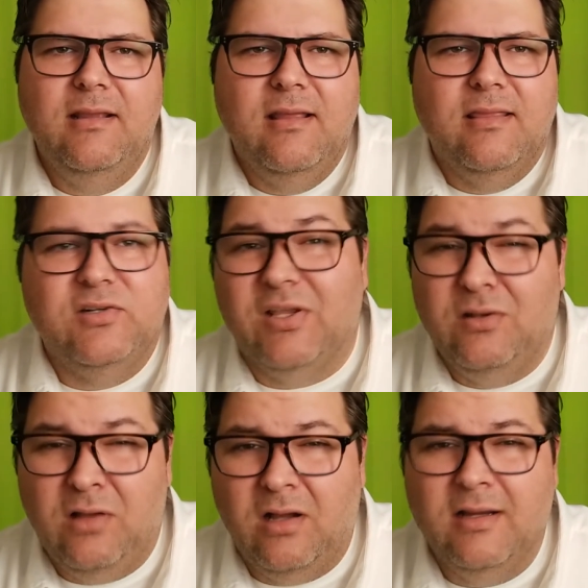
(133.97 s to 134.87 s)
There's a
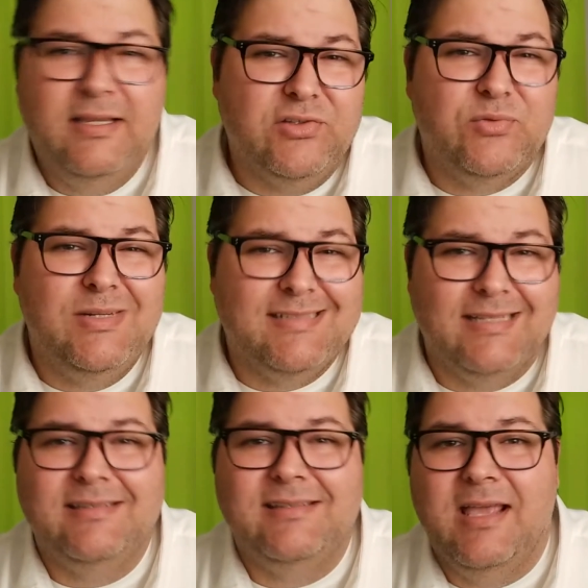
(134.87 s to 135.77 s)
long history
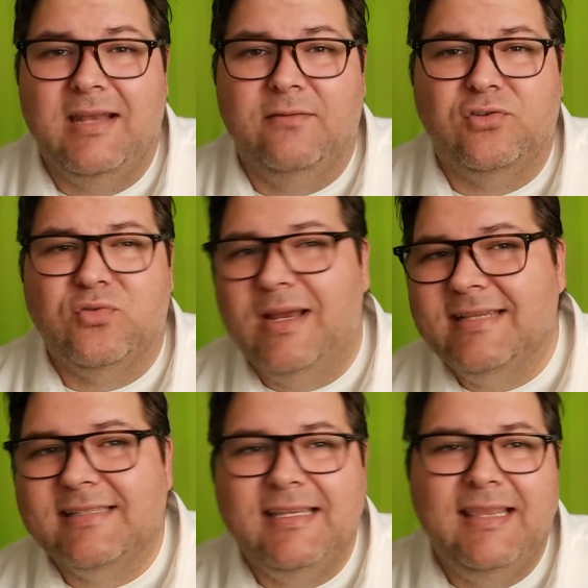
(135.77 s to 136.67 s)
since then of
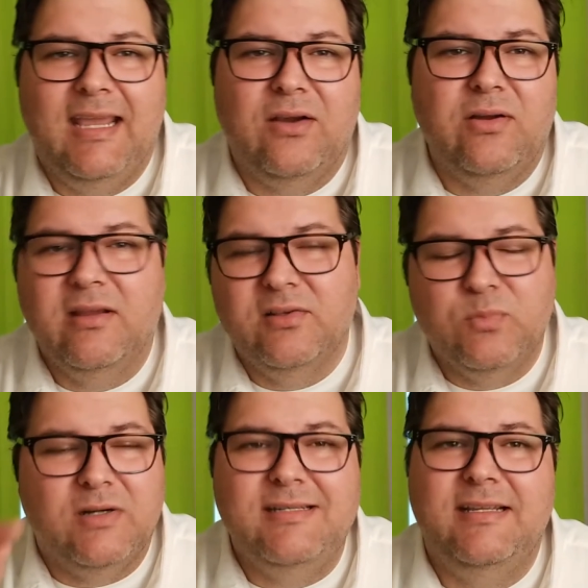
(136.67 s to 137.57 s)
tracing the areas
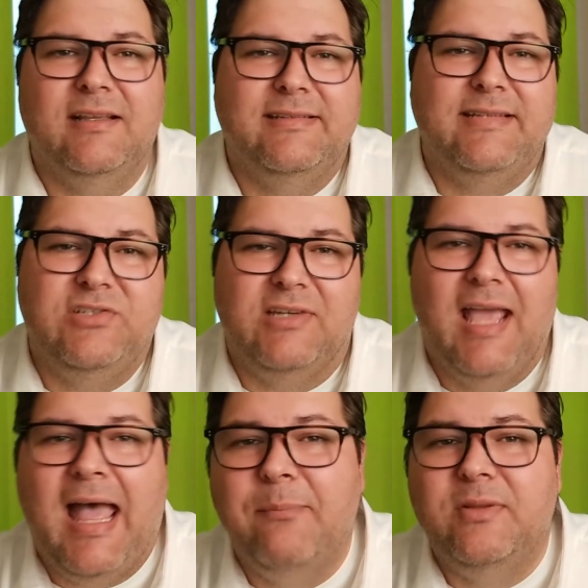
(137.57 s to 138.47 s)
where decussation
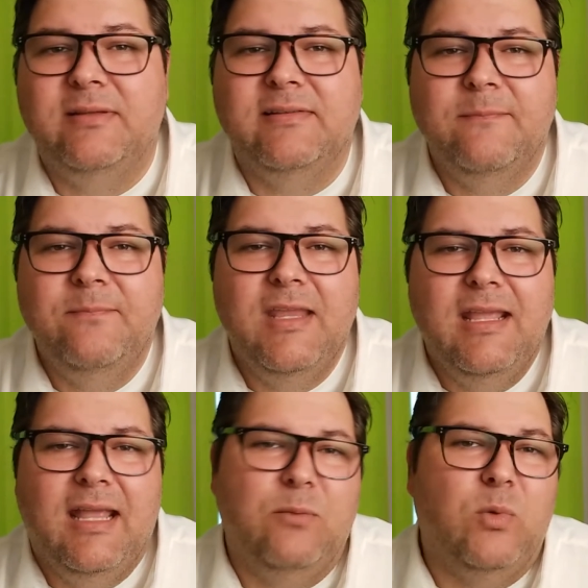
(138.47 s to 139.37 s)
happens,
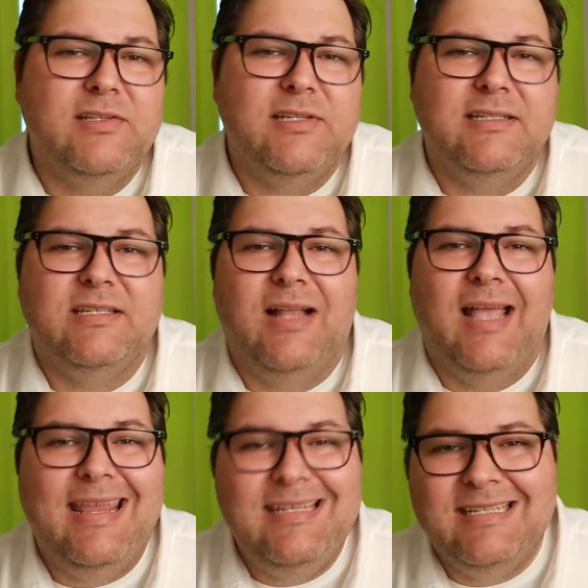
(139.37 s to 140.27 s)
and it wasn't until
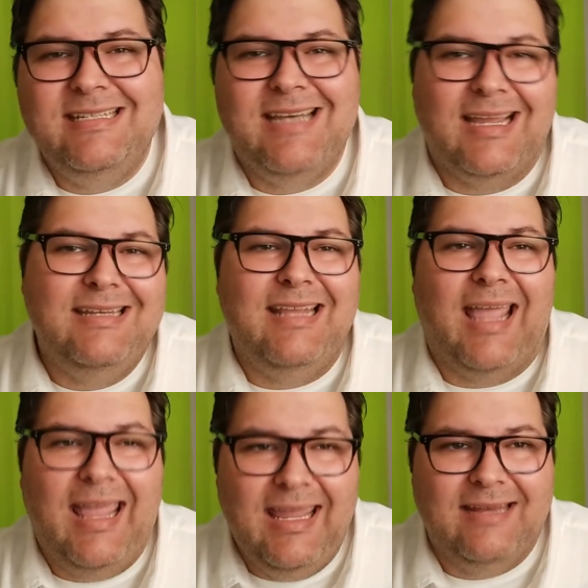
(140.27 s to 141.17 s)

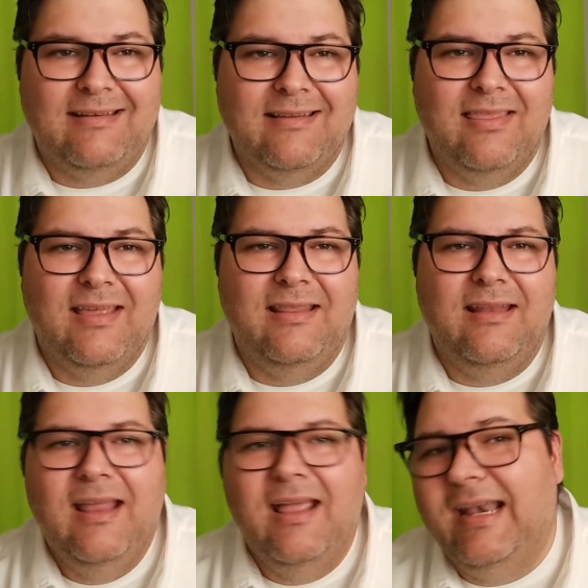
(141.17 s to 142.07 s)
1898 that
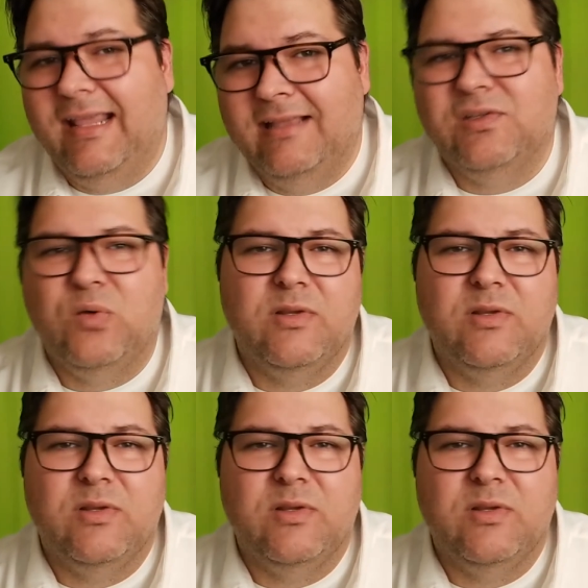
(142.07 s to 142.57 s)
an answer was